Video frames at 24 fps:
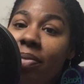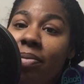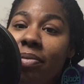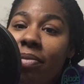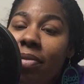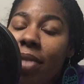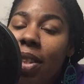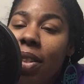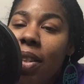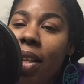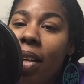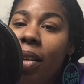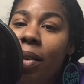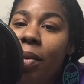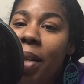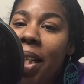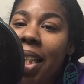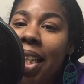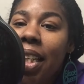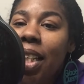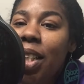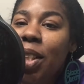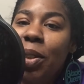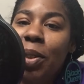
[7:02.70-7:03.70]
You know,
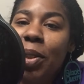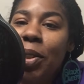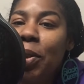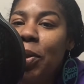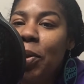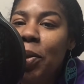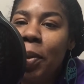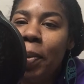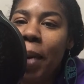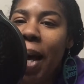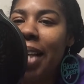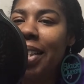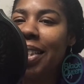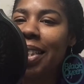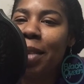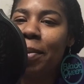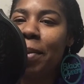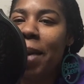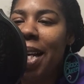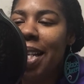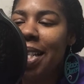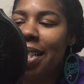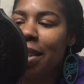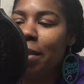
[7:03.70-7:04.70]
what can you do about
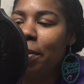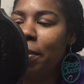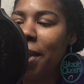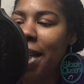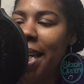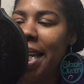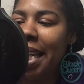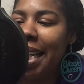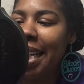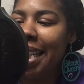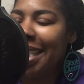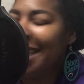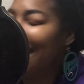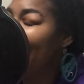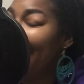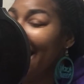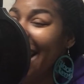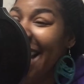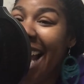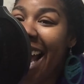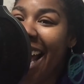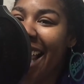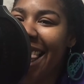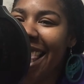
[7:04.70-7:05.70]
somebody's opinion?
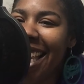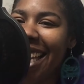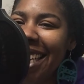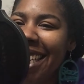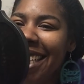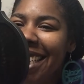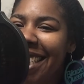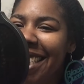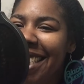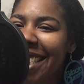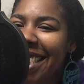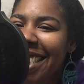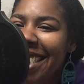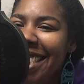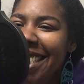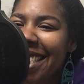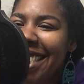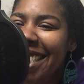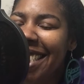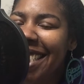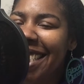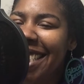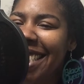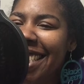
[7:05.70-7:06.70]
Nothing.
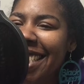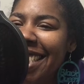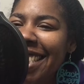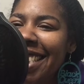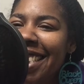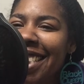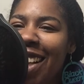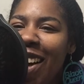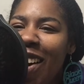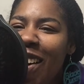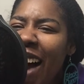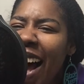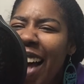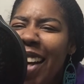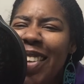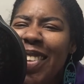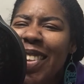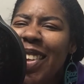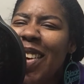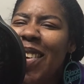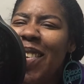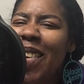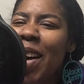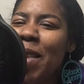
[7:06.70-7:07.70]
So I don't
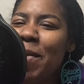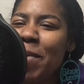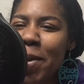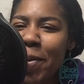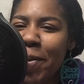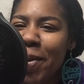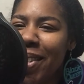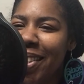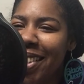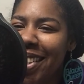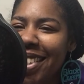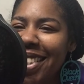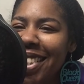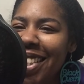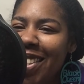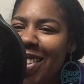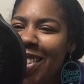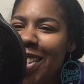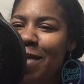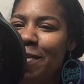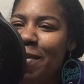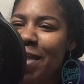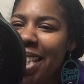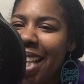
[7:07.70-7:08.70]
know why people are so
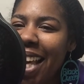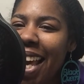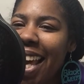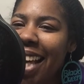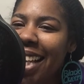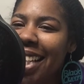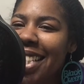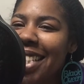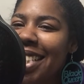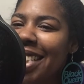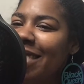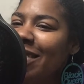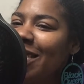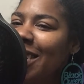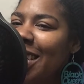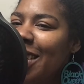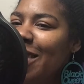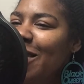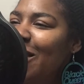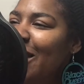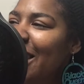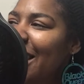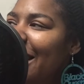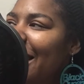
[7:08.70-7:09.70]
upset. Because if
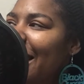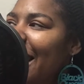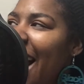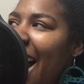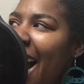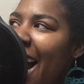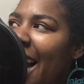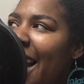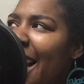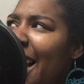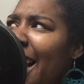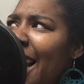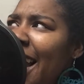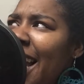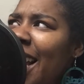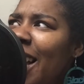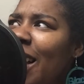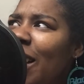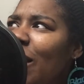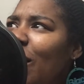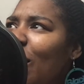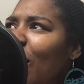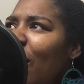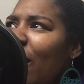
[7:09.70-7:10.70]
she was not
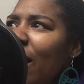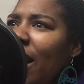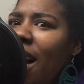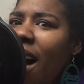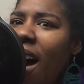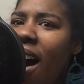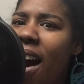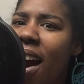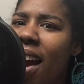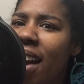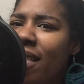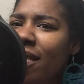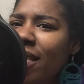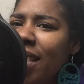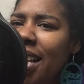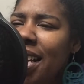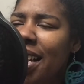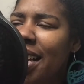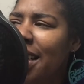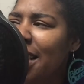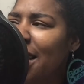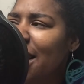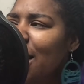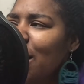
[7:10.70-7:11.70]
Lori
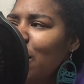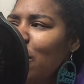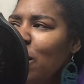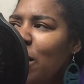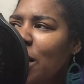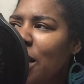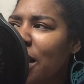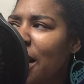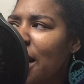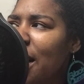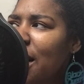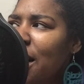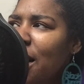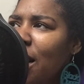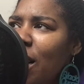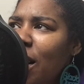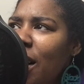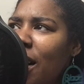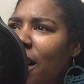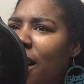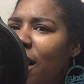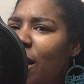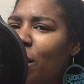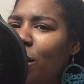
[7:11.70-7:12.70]
Harvey and she was just
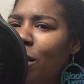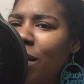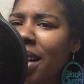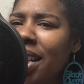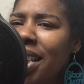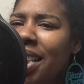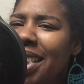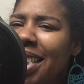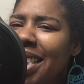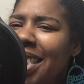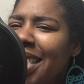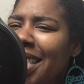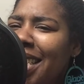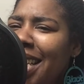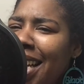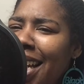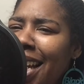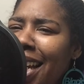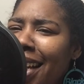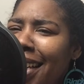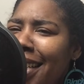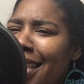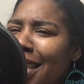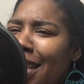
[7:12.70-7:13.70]
a regular
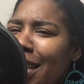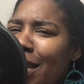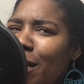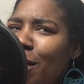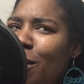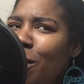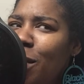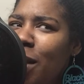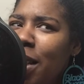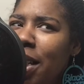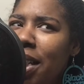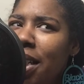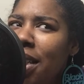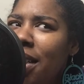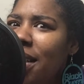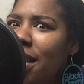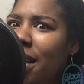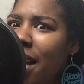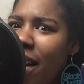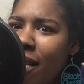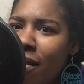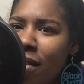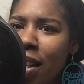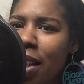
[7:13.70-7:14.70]
chick, she would
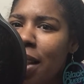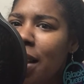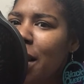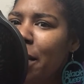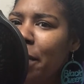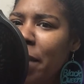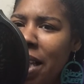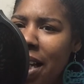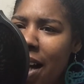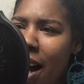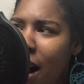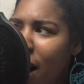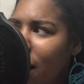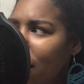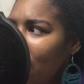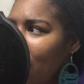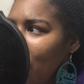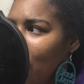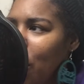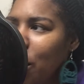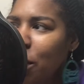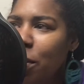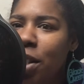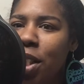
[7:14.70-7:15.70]
definitely be called a
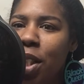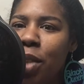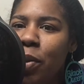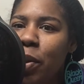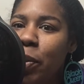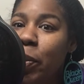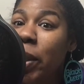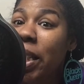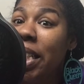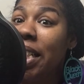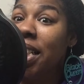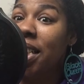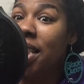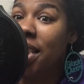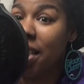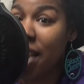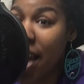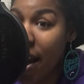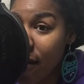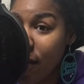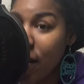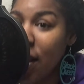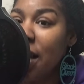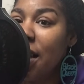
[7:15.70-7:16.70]
hoe. She would be
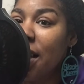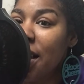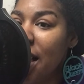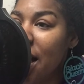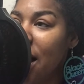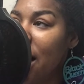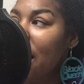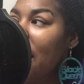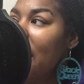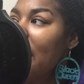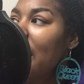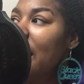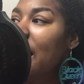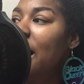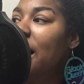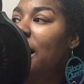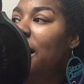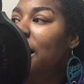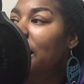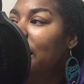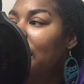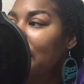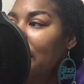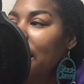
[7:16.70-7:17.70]
definitely
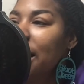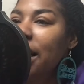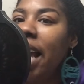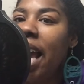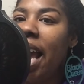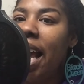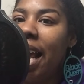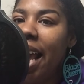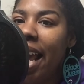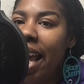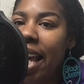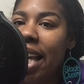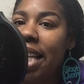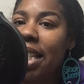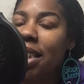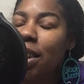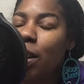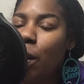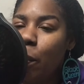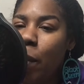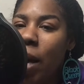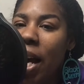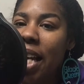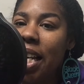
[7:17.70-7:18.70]
looked at as
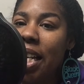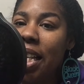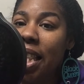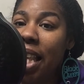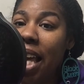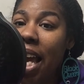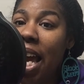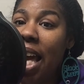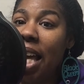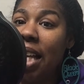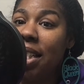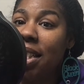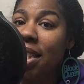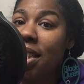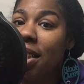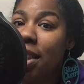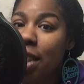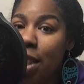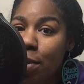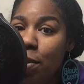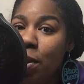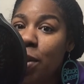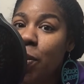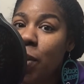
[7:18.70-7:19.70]
somebody that
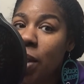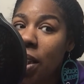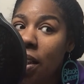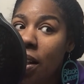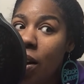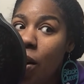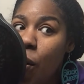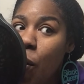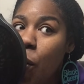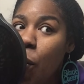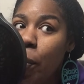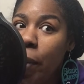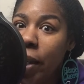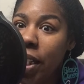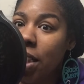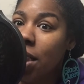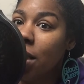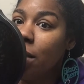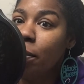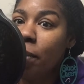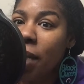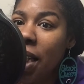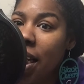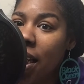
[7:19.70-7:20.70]
sleeps with a whole bunch
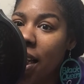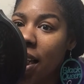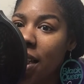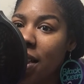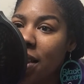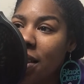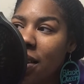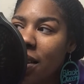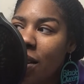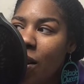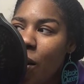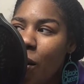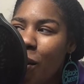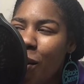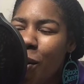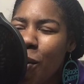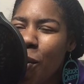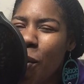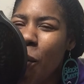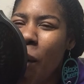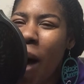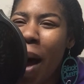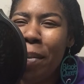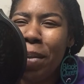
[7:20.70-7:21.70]
of men.
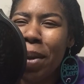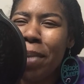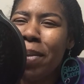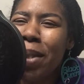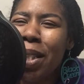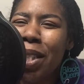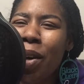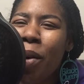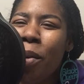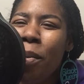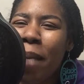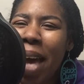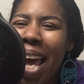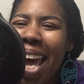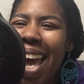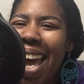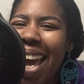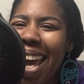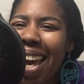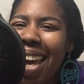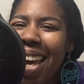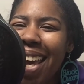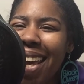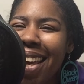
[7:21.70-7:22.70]
So why are people so
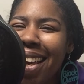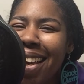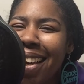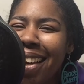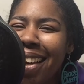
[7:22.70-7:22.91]
mad?